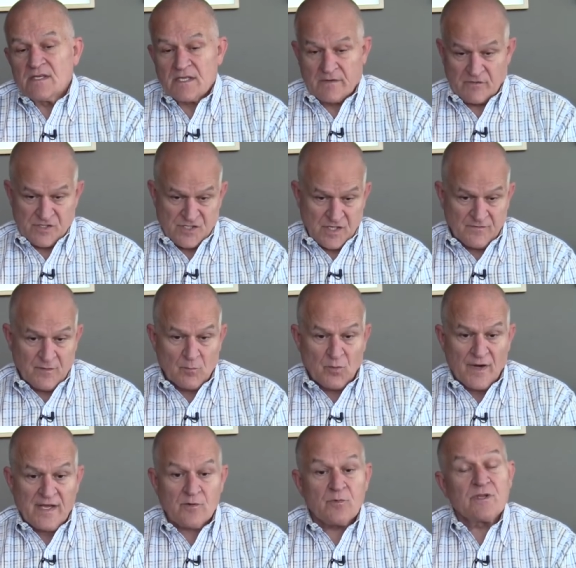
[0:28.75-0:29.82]
Give yourself a
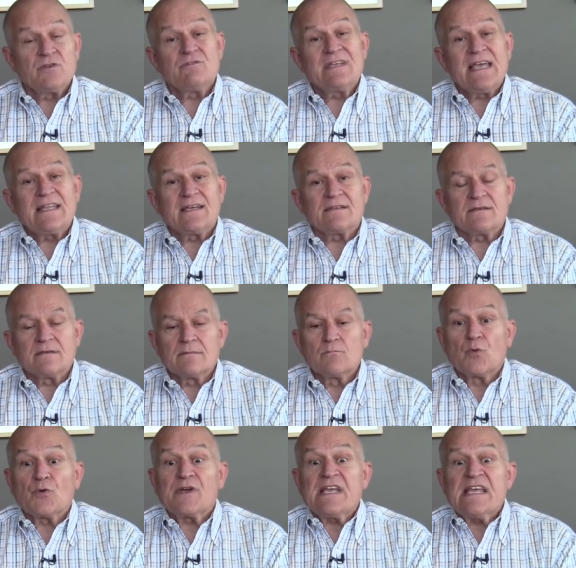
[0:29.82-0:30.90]
break when you need it.
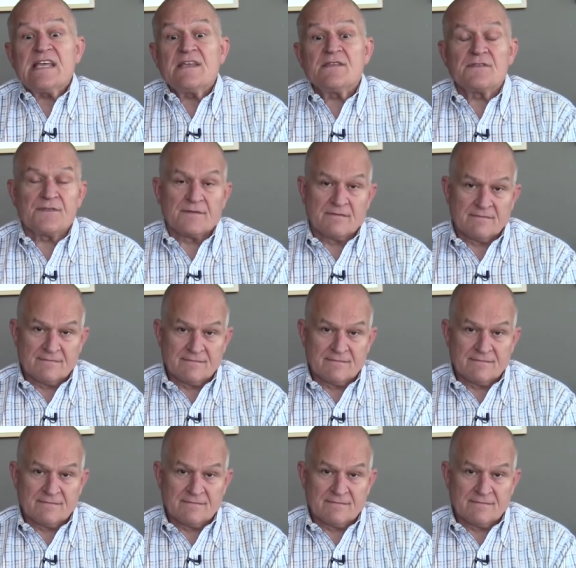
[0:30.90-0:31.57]
Breathe.